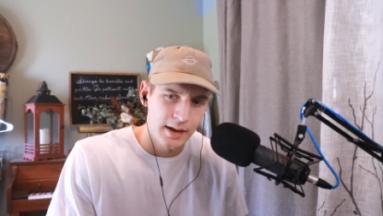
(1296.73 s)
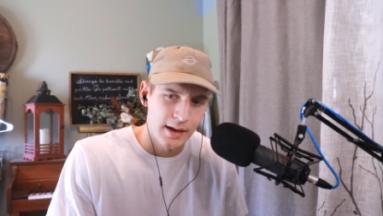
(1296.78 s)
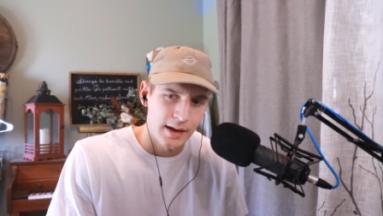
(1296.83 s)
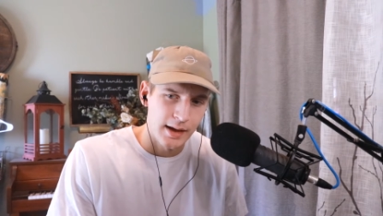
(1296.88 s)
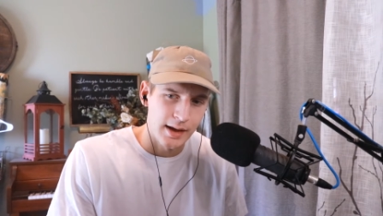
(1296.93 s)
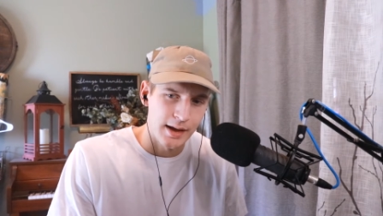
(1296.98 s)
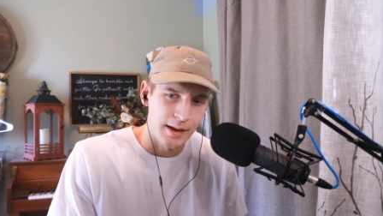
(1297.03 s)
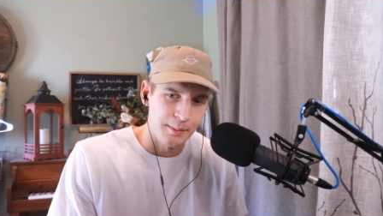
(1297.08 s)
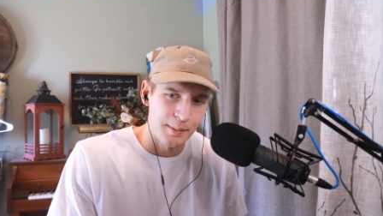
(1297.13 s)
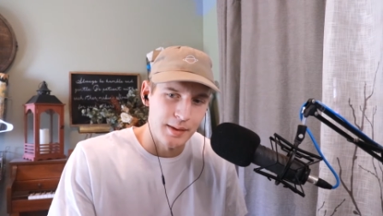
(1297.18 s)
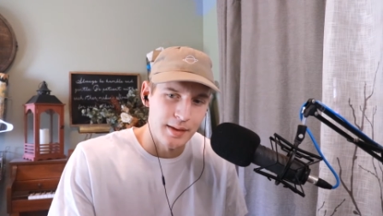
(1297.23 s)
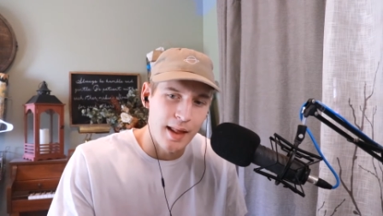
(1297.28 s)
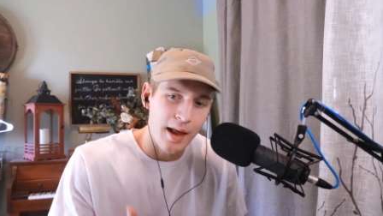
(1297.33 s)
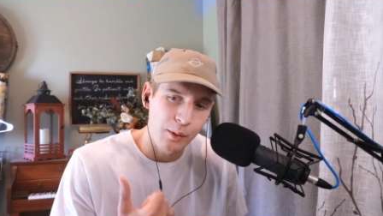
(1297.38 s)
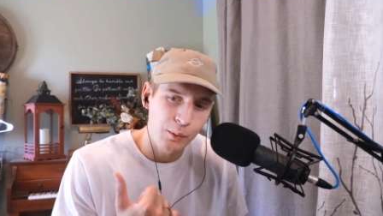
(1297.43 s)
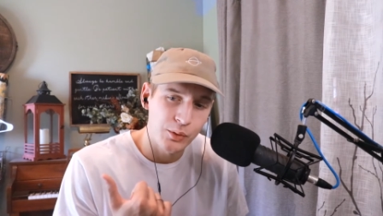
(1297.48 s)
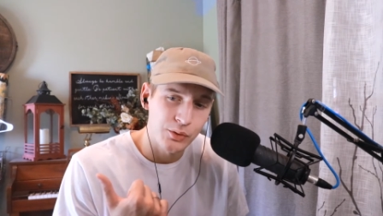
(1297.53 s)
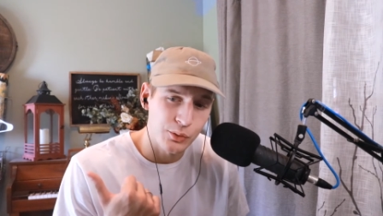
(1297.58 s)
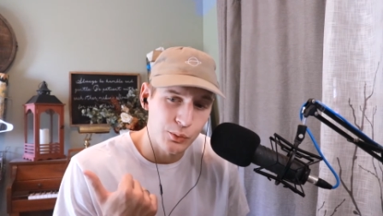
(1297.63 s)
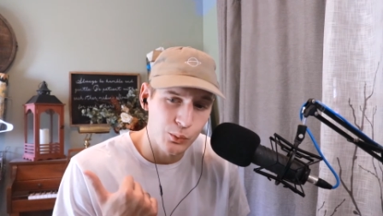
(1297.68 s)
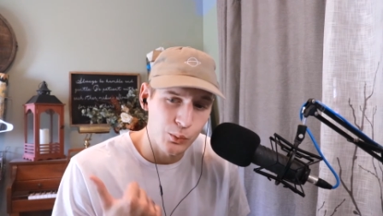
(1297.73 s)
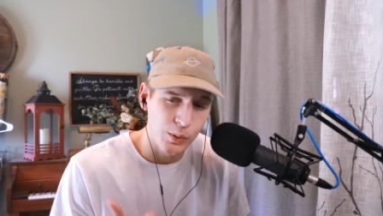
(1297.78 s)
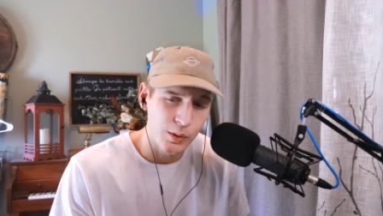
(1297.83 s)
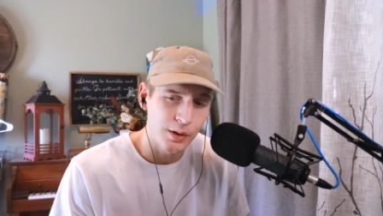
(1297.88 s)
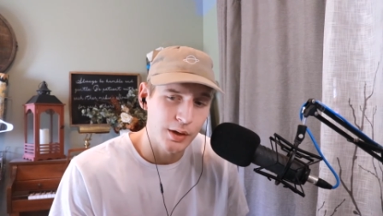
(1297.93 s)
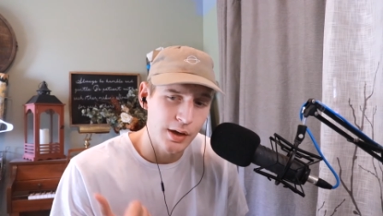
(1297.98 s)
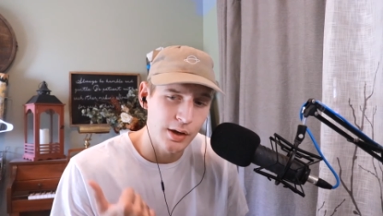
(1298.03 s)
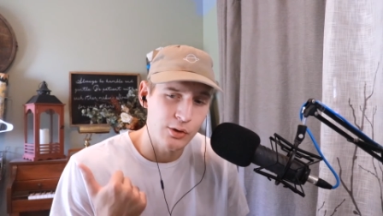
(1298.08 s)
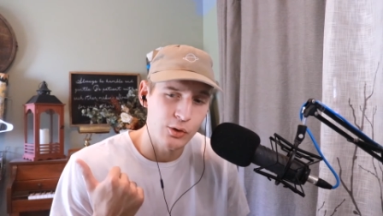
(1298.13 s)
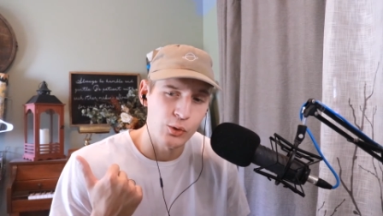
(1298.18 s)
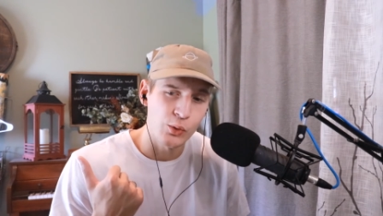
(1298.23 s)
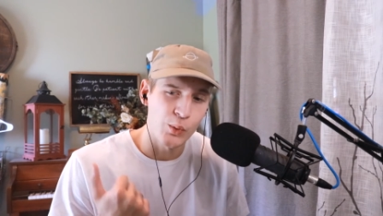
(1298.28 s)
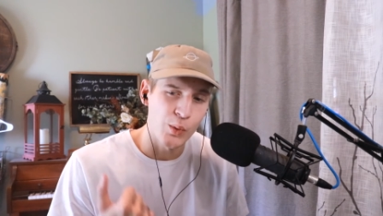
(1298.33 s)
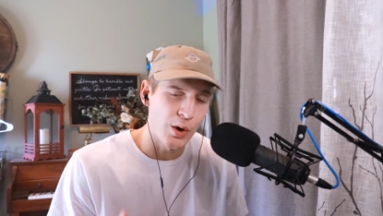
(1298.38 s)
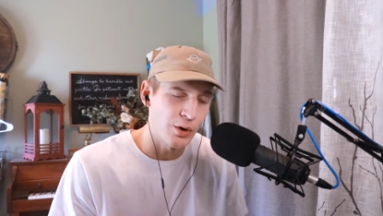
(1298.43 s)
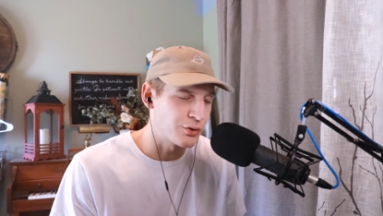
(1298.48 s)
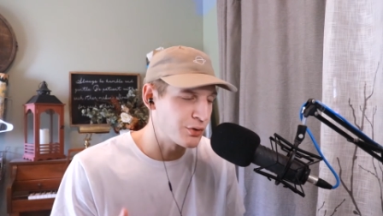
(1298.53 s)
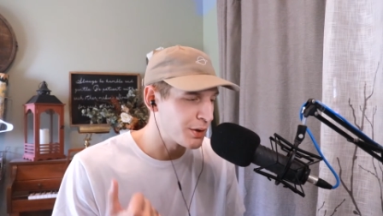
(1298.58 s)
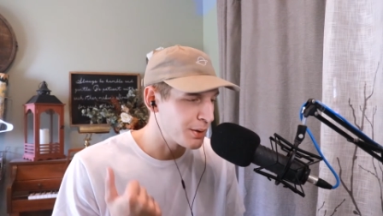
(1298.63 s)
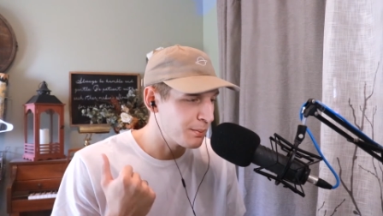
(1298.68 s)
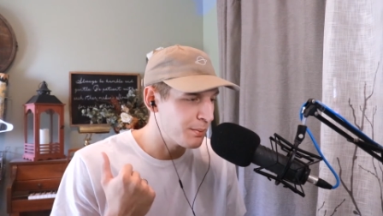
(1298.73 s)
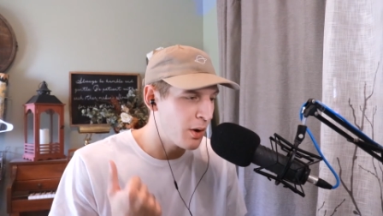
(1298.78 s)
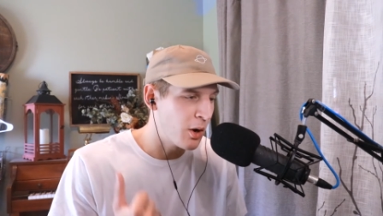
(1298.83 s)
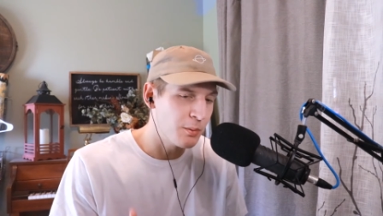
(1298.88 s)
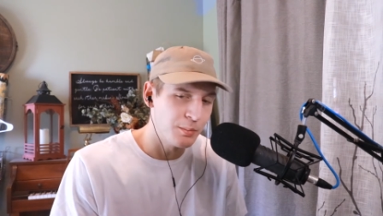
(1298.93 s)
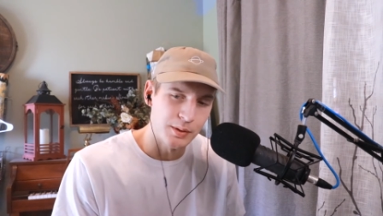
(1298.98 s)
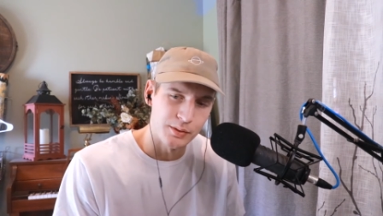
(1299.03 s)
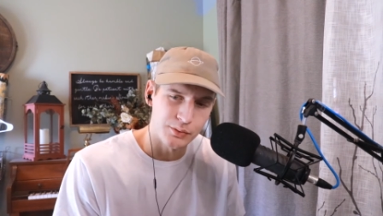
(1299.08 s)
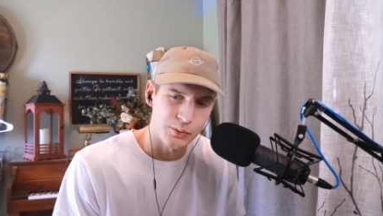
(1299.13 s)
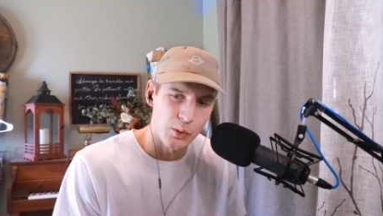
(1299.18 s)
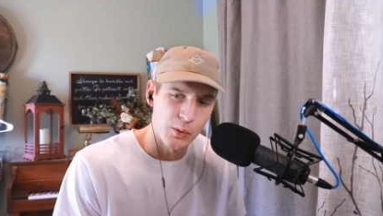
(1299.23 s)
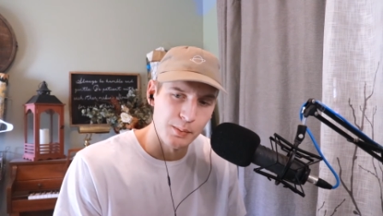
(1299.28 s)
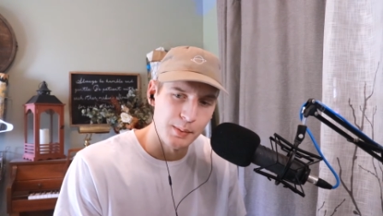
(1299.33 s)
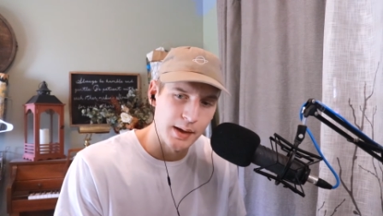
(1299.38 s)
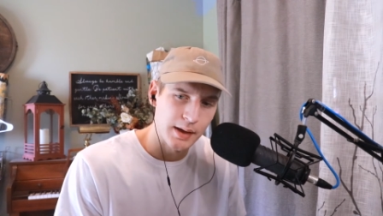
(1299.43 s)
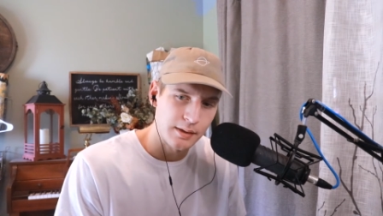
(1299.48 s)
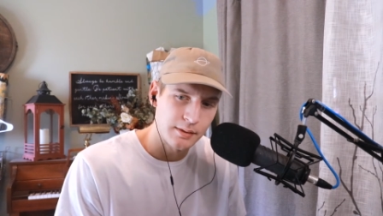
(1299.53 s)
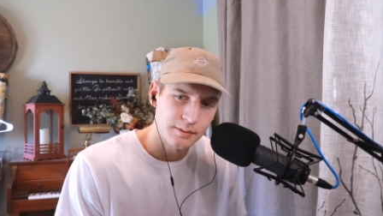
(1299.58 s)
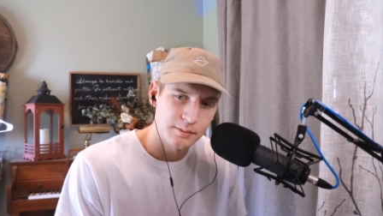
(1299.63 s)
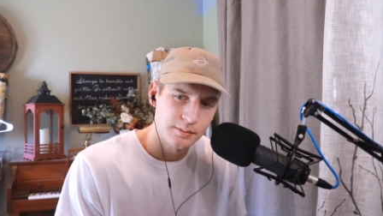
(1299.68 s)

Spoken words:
And that was really a crushing moment for me.